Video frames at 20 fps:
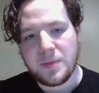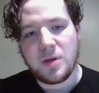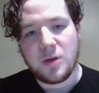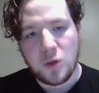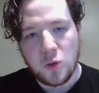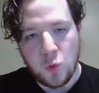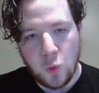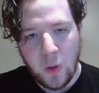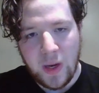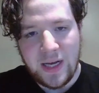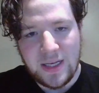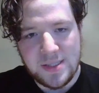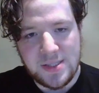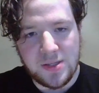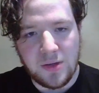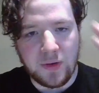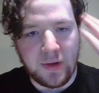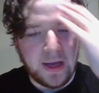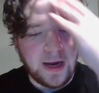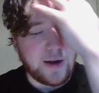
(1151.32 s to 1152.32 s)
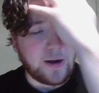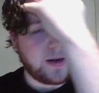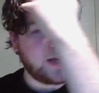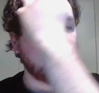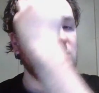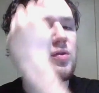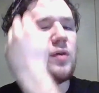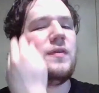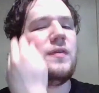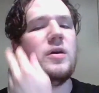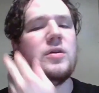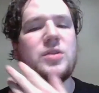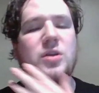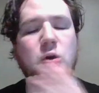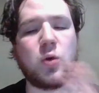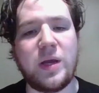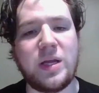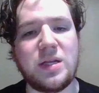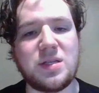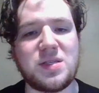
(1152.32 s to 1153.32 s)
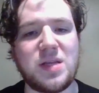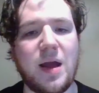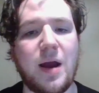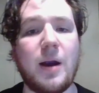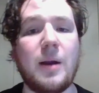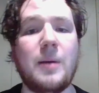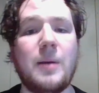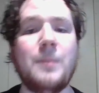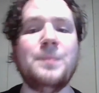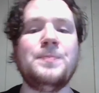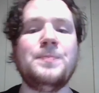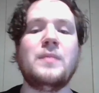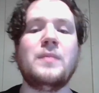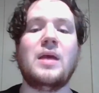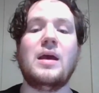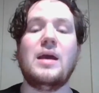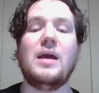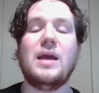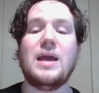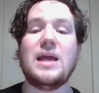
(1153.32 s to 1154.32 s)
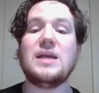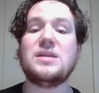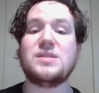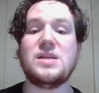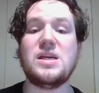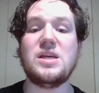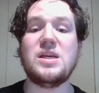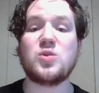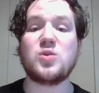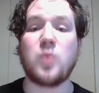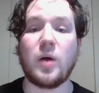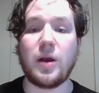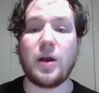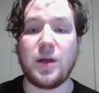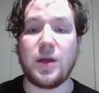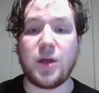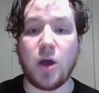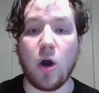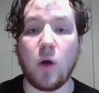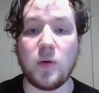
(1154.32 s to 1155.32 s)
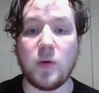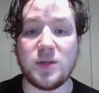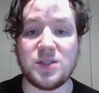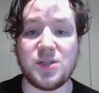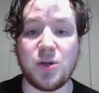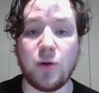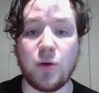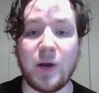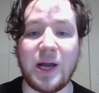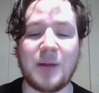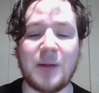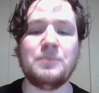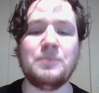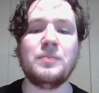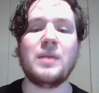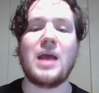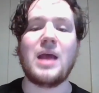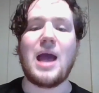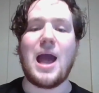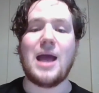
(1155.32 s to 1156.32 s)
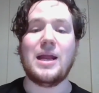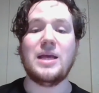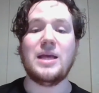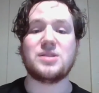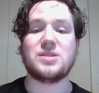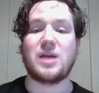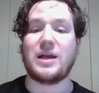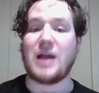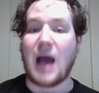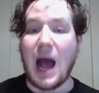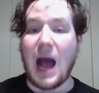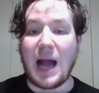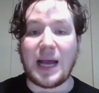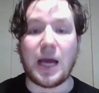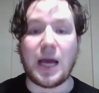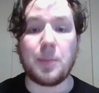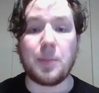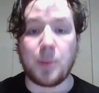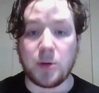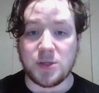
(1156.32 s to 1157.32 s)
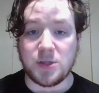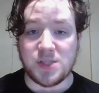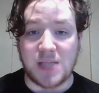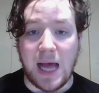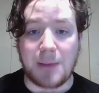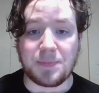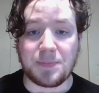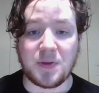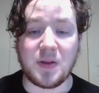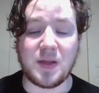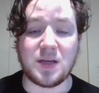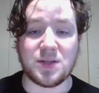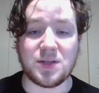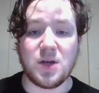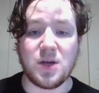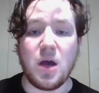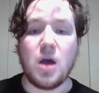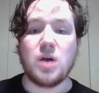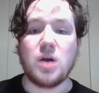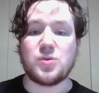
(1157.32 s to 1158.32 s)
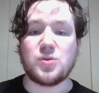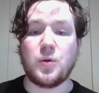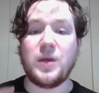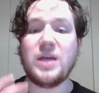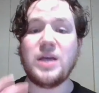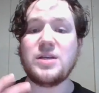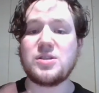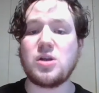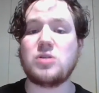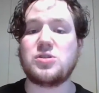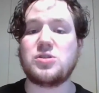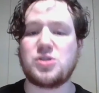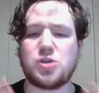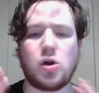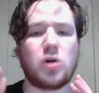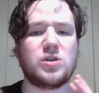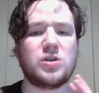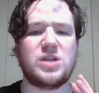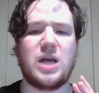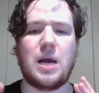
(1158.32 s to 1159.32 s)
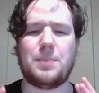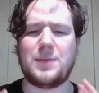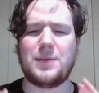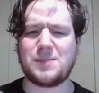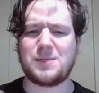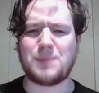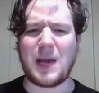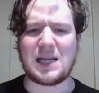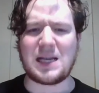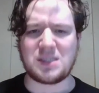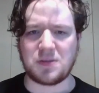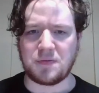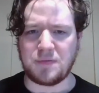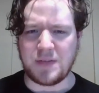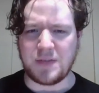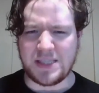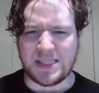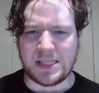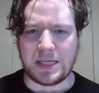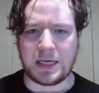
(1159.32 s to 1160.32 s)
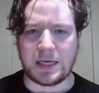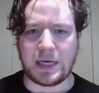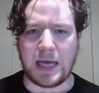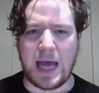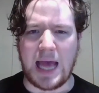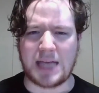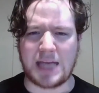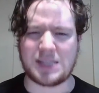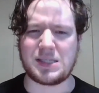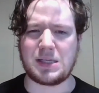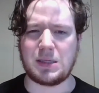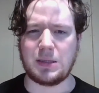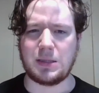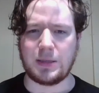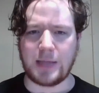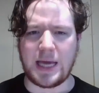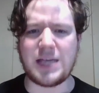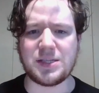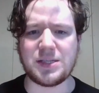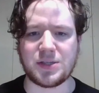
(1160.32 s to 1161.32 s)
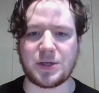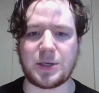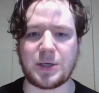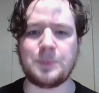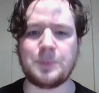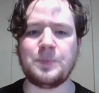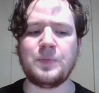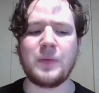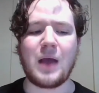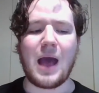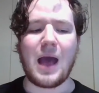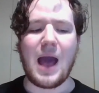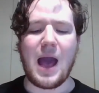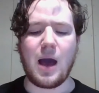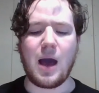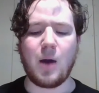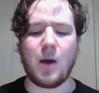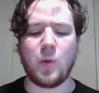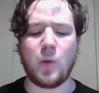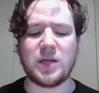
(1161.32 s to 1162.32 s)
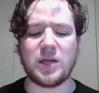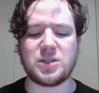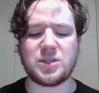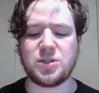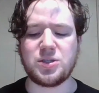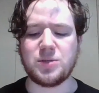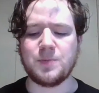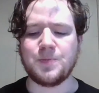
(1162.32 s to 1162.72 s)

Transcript: Queen is still there. It's revealed that Queen's there. He sees what Hyo is doing, and he's like, I gotta put a stop to this. So he starts charging up this pacifista-esque laser, which